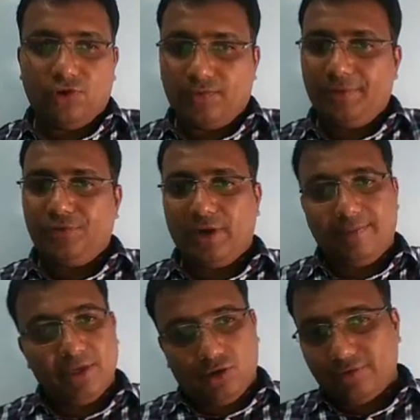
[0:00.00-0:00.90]
there.
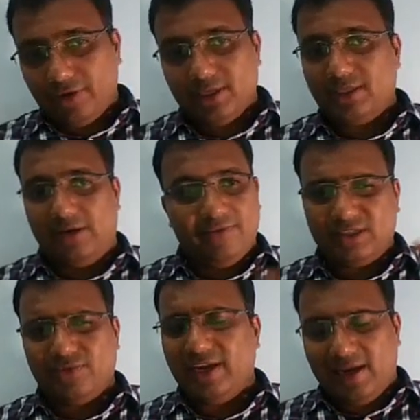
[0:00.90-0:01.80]
Just 4.4 MB
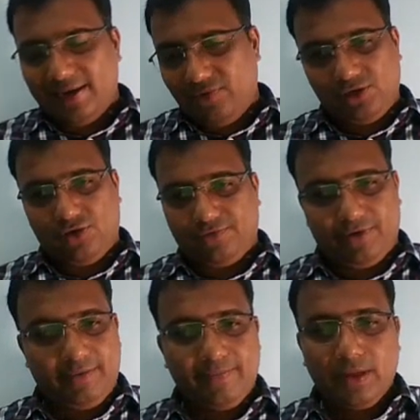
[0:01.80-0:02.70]
software is there. It's
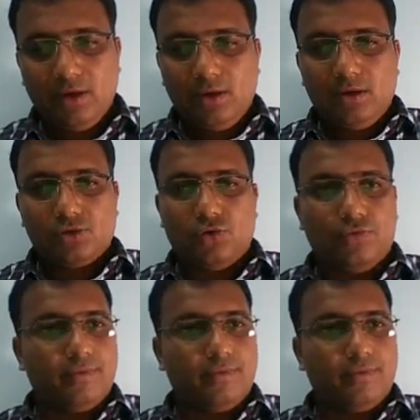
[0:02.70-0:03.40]
very lightweight software.